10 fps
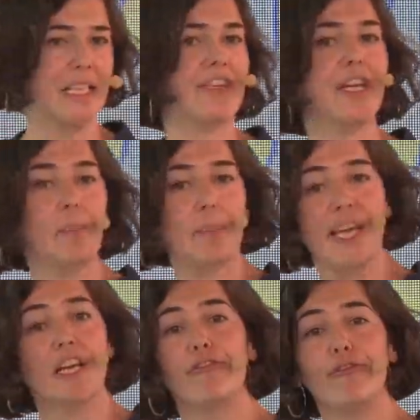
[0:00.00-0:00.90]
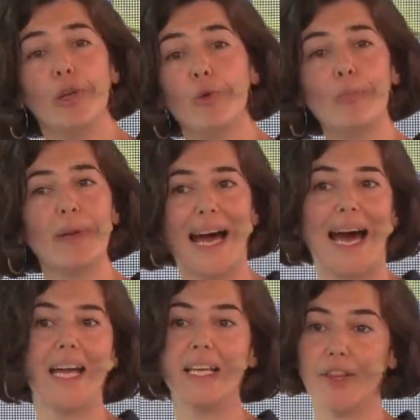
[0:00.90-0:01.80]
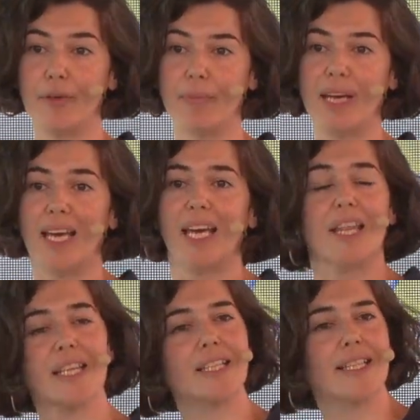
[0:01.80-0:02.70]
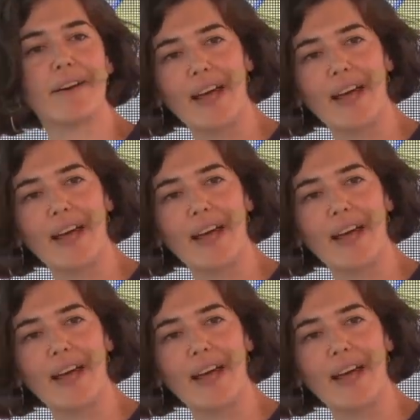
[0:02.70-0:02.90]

leaving a pink flume behind them. This is their